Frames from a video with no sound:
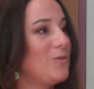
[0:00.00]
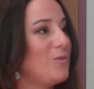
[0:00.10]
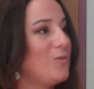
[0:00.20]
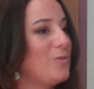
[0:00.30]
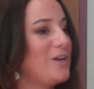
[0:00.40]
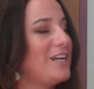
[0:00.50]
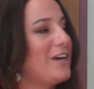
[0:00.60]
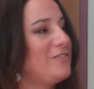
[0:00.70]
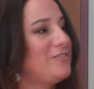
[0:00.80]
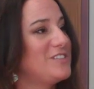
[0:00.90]
when a
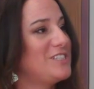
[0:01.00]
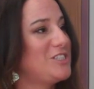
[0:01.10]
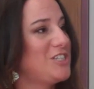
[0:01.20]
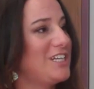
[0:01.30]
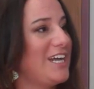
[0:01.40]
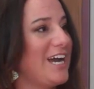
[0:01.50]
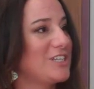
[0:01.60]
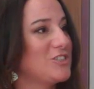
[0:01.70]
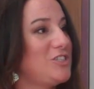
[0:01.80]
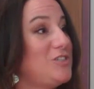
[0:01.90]
physician
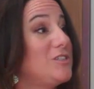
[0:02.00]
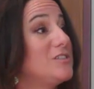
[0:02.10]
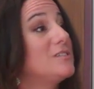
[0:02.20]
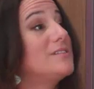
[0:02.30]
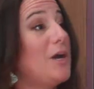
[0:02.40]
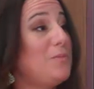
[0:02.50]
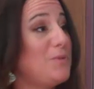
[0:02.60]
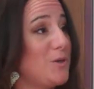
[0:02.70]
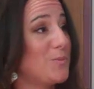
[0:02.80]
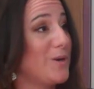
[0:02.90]
actually uses a SOAP
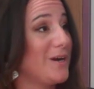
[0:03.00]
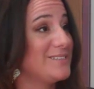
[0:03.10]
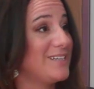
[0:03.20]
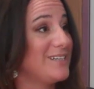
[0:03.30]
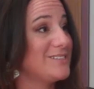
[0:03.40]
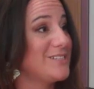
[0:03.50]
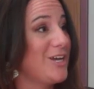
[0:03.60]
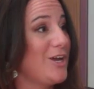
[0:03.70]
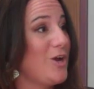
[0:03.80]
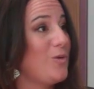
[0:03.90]
note process
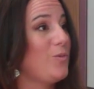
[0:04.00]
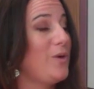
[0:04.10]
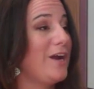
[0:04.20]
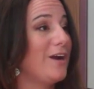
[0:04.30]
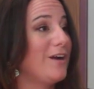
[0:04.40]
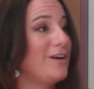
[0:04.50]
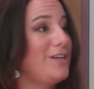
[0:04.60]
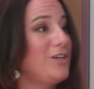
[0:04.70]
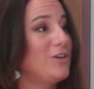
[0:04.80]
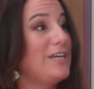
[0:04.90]
where
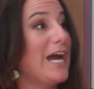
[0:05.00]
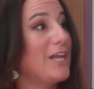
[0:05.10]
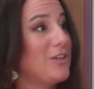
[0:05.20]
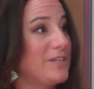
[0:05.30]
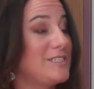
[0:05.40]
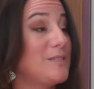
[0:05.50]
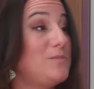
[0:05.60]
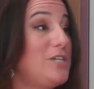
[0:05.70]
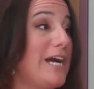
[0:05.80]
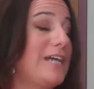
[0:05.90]
you're gathering
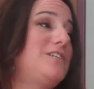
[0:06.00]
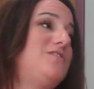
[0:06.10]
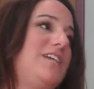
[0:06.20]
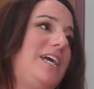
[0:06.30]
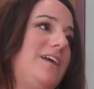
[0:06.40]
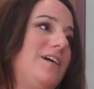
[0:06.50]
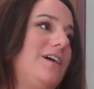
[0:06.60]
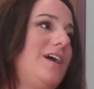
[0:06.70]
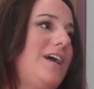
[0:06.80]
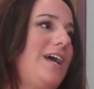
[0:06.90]
subjective data
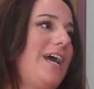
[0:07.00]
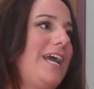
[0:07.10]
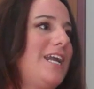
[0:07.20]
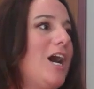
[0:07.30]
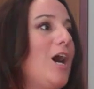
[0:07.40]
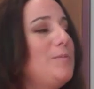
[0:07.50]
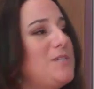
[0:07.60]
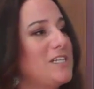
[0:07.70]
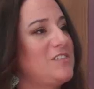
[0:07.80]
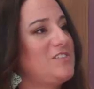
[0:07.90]
and
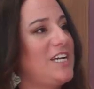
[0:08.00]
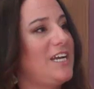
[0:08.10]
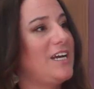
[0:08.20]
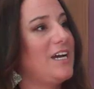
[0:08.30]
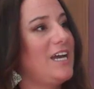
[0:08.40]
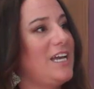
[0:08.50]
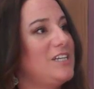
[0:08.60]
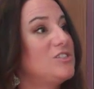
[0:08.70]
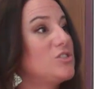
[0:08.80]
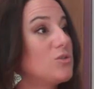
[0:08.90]
objective data and
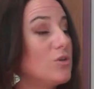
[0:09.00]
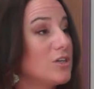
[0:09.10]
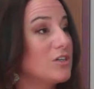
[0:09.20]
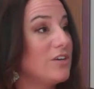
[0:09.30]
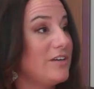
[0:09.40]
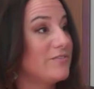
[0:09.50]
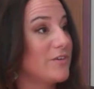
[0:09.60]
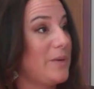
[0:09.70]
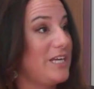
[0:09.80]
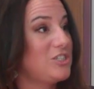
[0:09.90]
historical
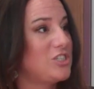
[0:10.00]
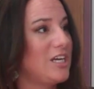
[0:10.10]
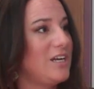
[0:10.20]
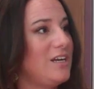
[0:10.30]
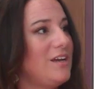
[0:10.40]
information.